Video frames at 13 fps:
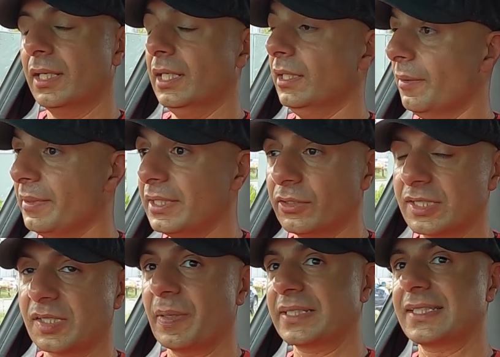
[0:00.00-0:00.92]
I mean, it
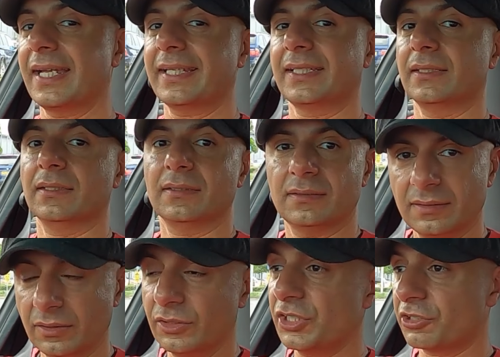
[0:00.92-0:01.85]
looks spectacular.
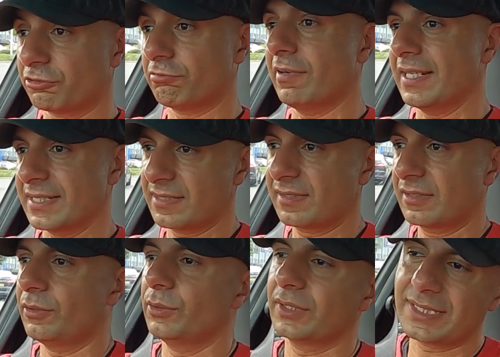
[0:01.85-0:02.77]
It looks great. It's
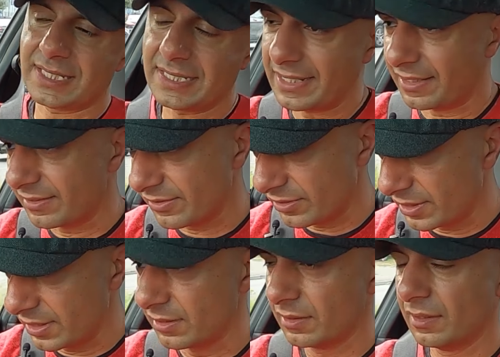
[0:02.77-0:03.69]
got all the decals on
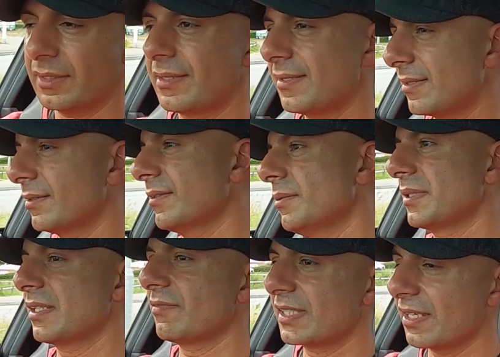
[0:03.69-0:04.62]
it. It's got number
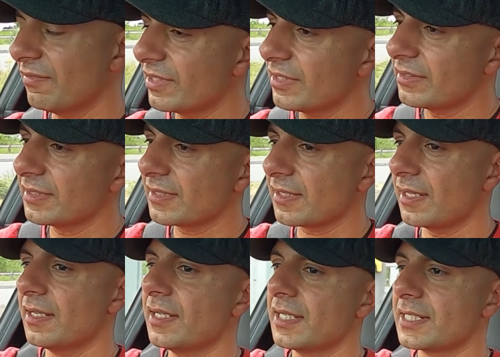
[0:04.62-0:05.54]
77 on the
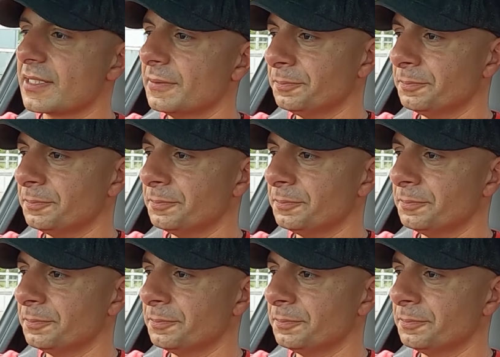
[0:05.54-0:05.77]
side.